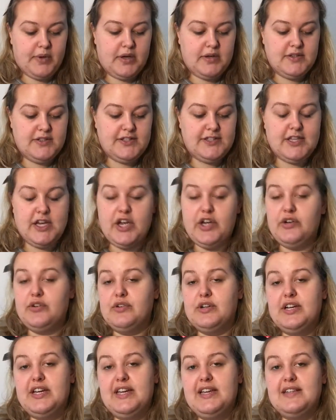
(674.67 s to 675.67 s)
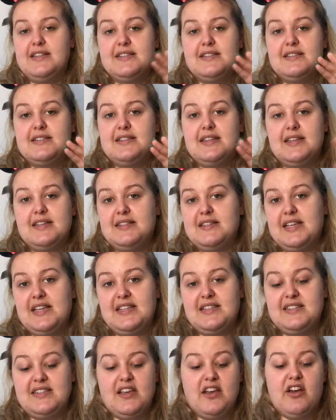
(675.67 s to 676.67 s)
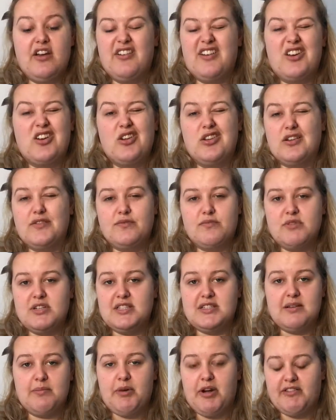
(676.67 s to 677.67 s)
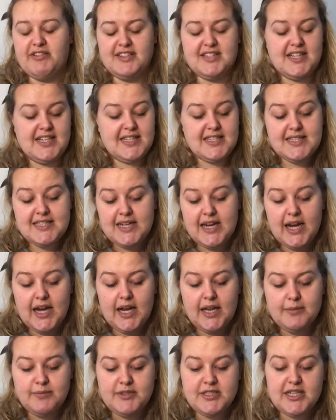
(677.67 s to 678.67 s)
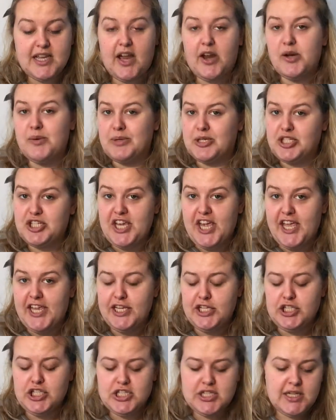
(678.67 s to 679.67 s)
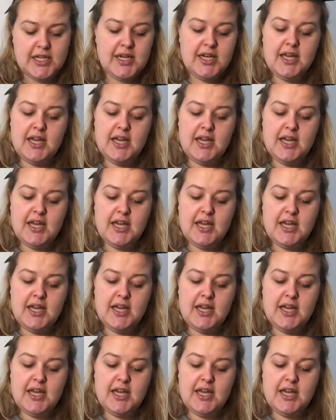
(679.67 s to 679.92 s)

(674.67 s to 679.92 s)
so it's easier, and I got that from Disneyland Paris last time to carry my change,